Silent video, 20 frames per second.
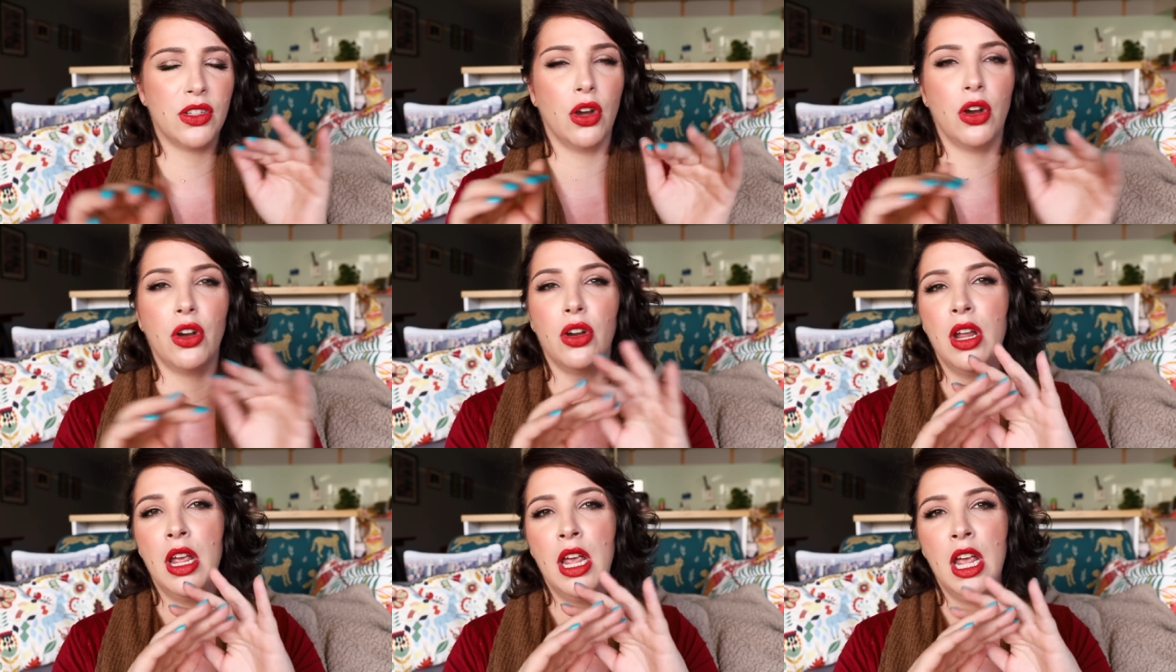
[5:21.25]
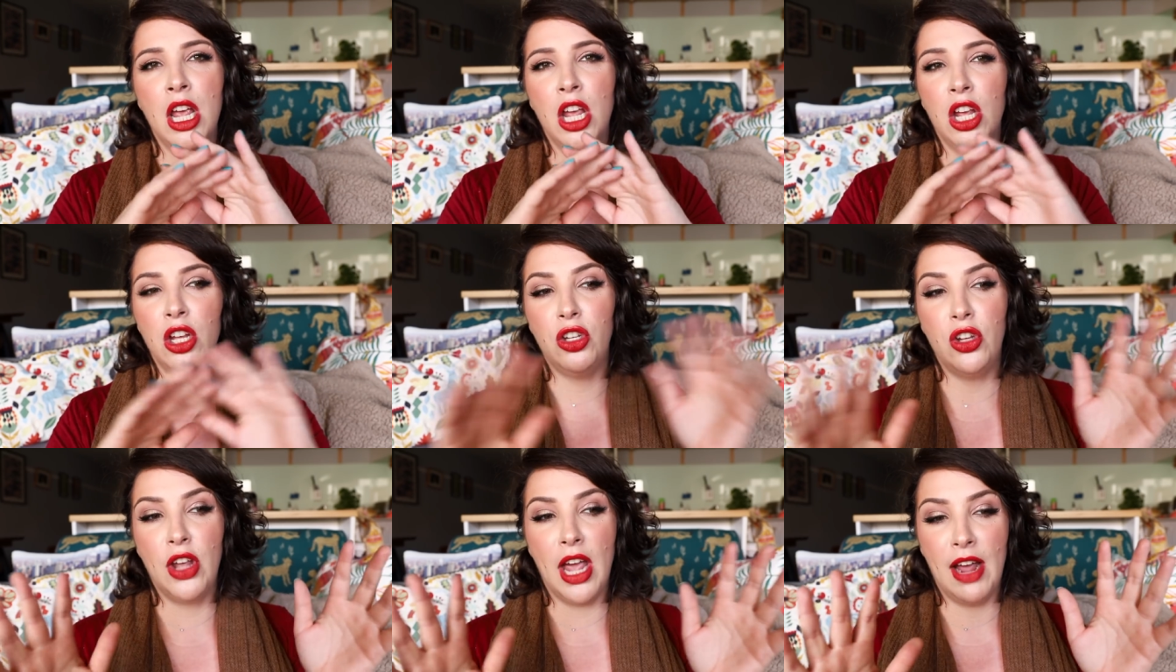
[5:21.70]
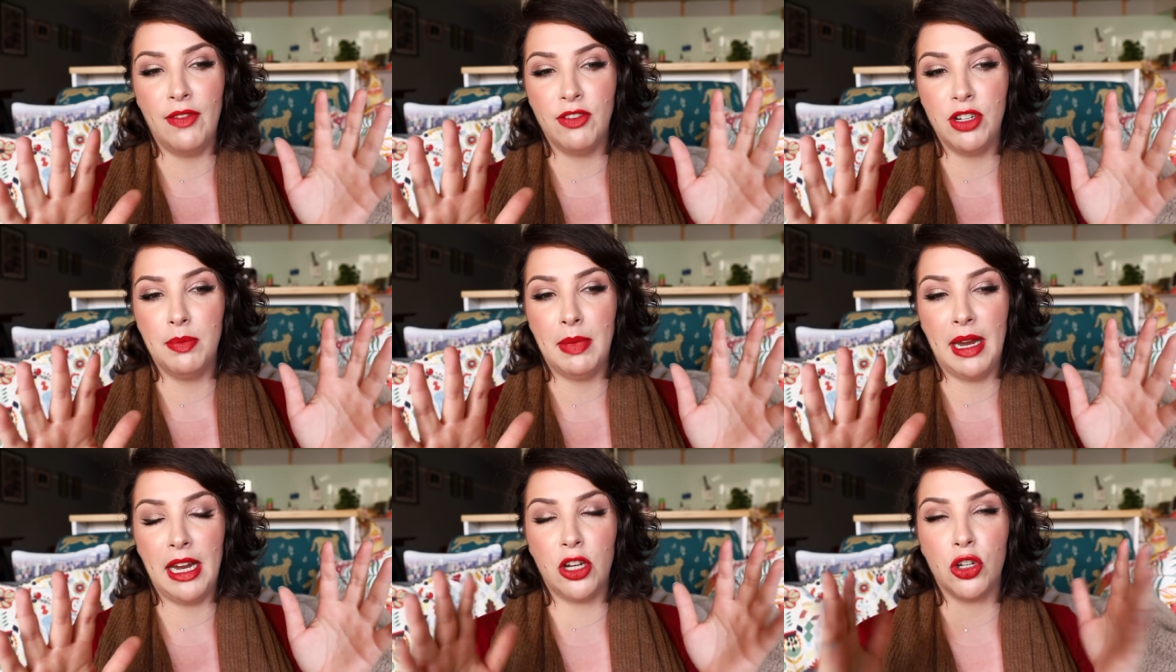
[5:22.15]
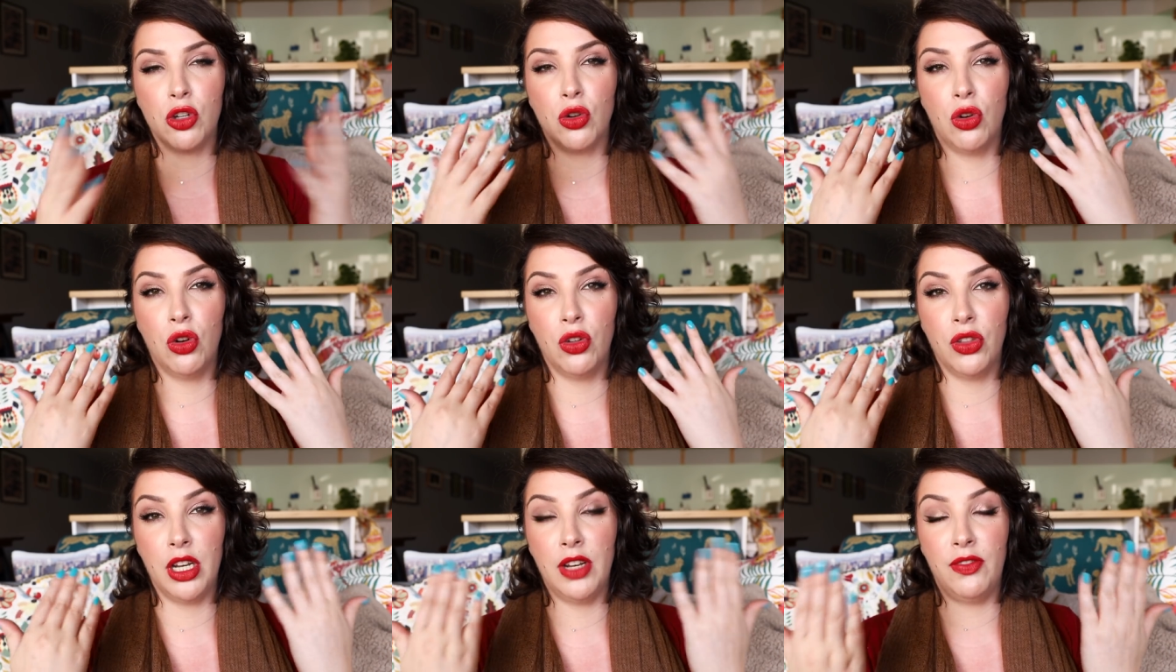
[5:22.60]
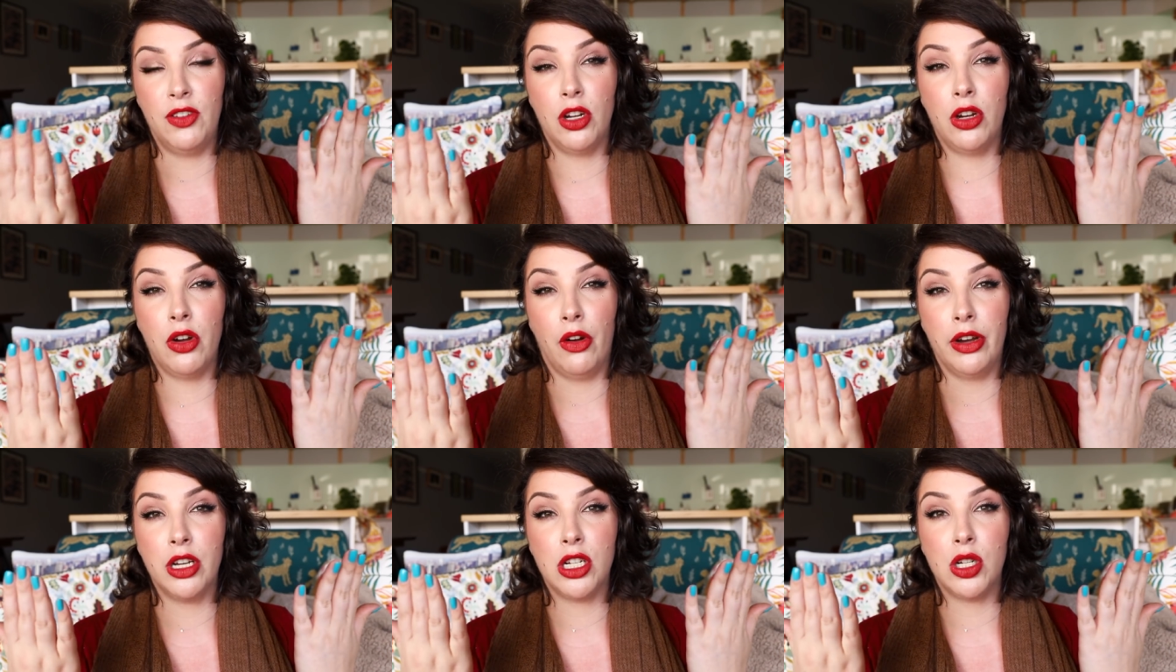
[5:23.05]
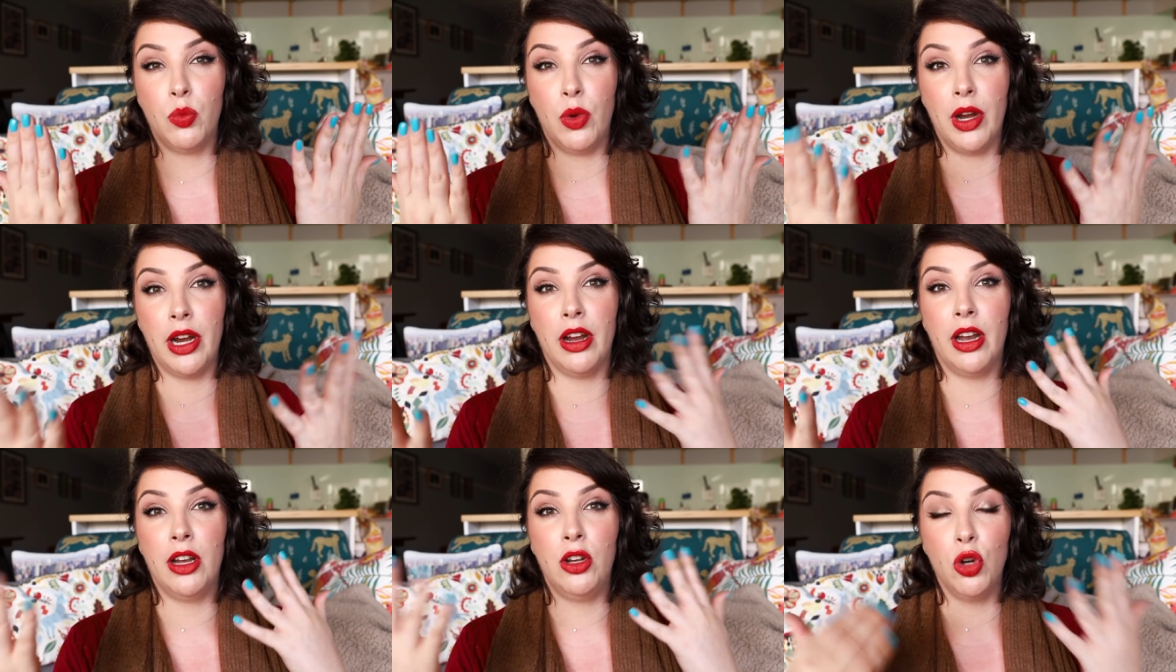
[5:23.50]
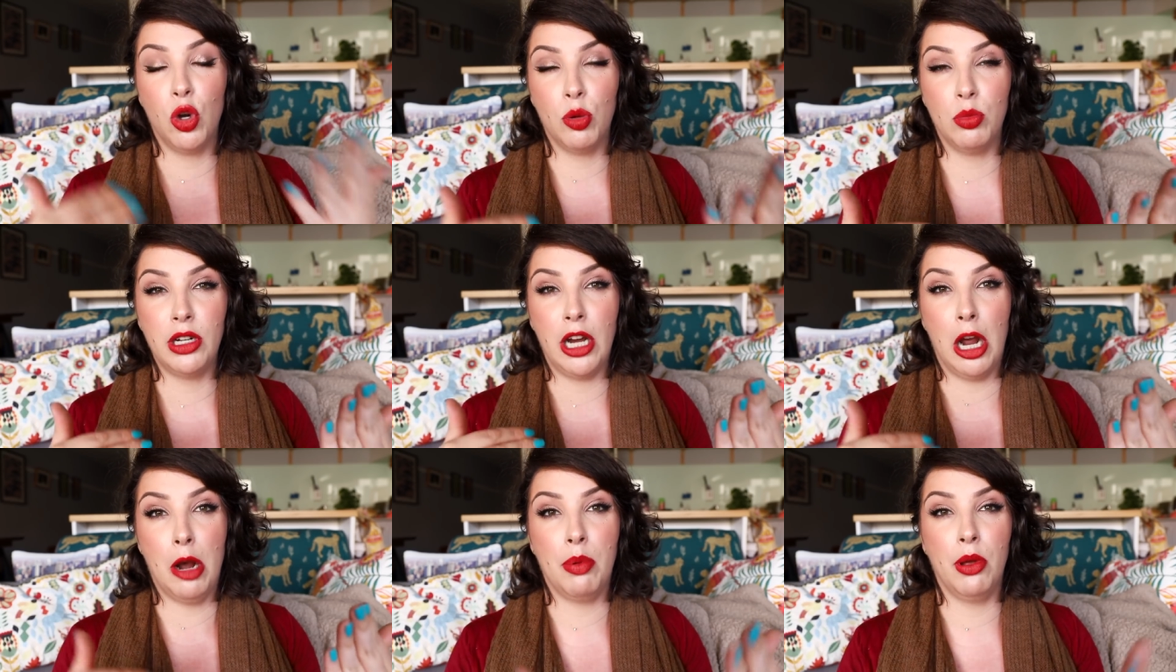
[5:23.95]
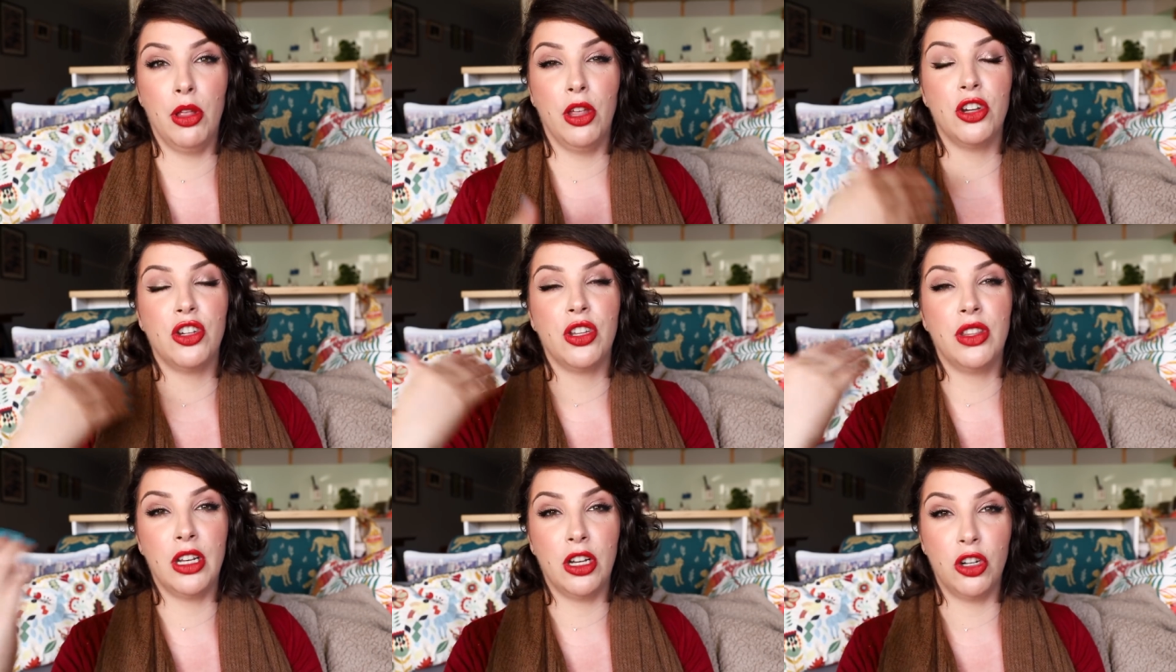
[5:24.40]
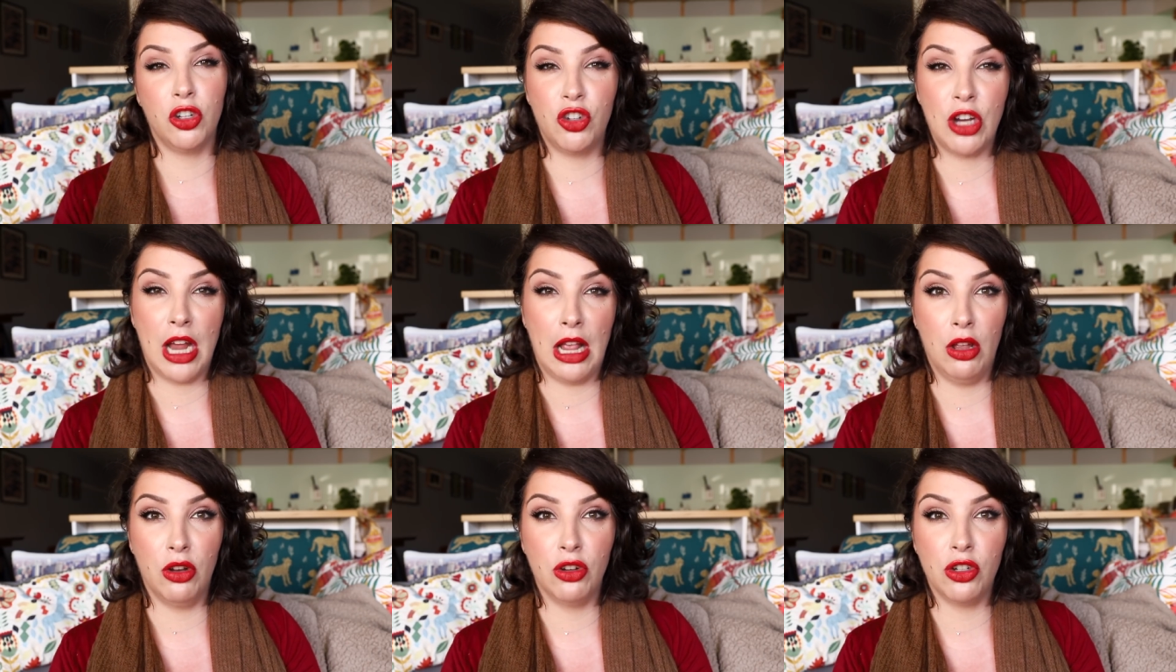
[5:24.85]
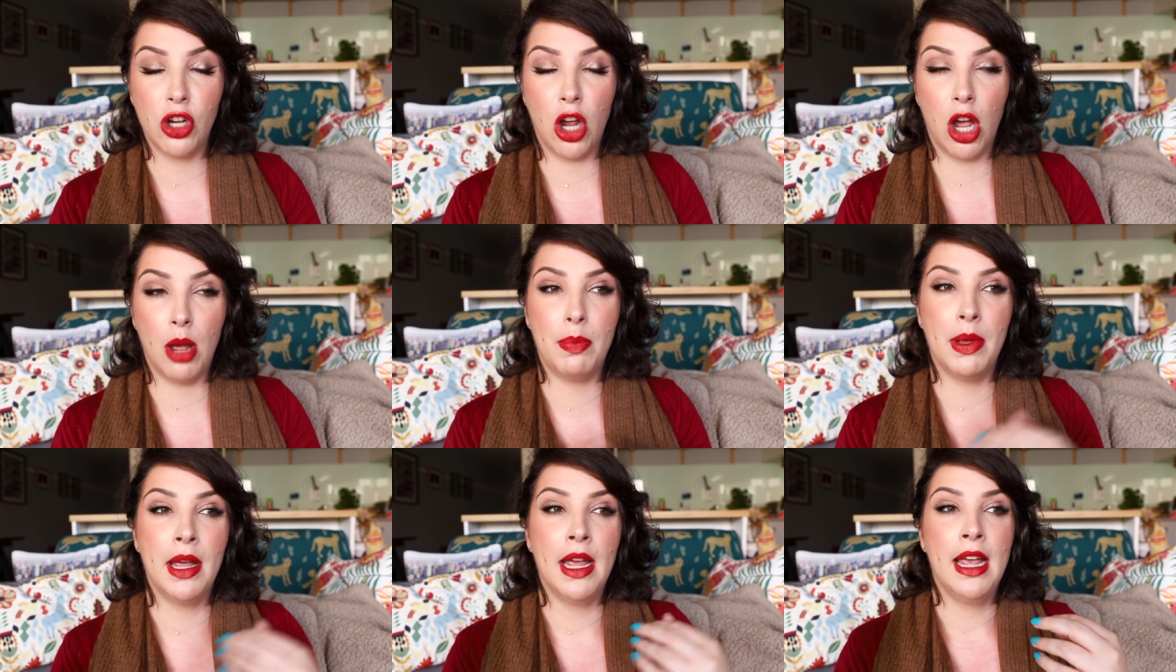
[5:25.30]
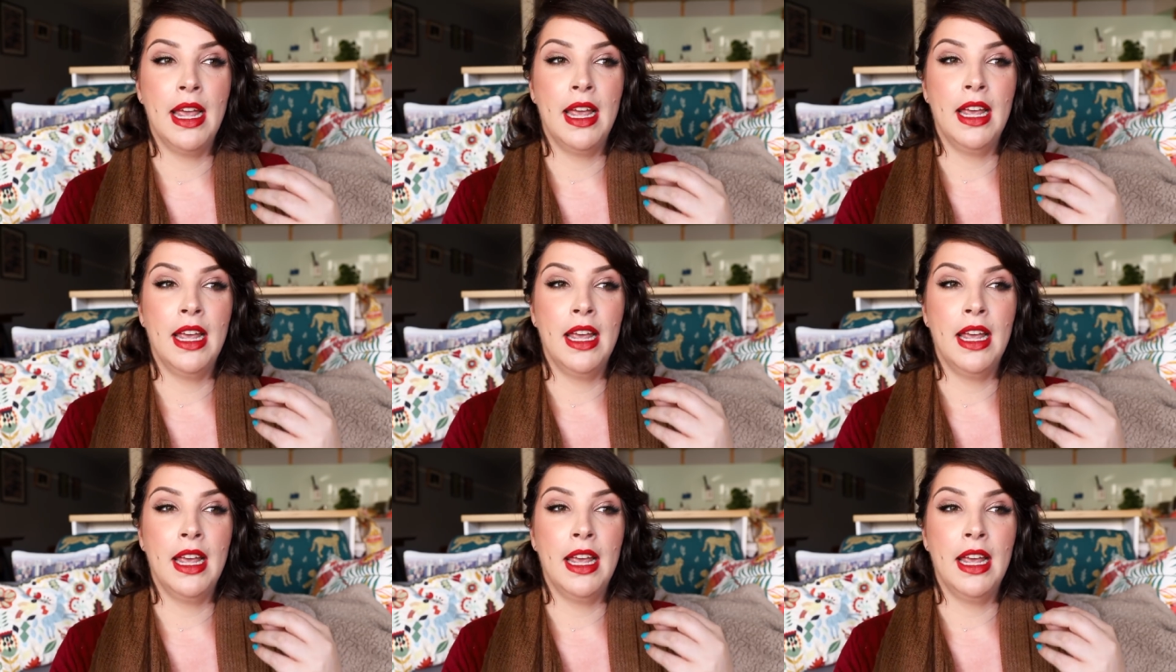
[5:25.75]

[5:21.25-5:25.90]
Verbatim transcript: So you have to make sure that if you're going to wear a normal nail polish and then a gel on top,